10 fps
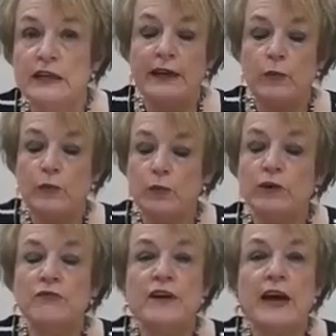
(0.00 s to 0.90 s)
that we
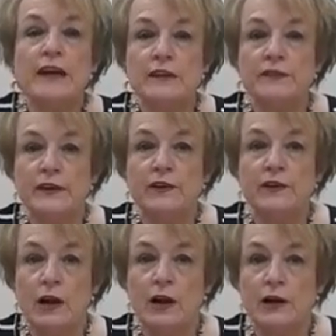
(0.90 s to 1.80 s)
will find that there
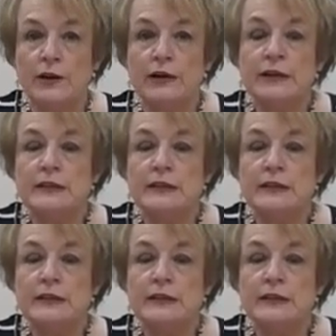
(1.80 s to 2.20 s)
are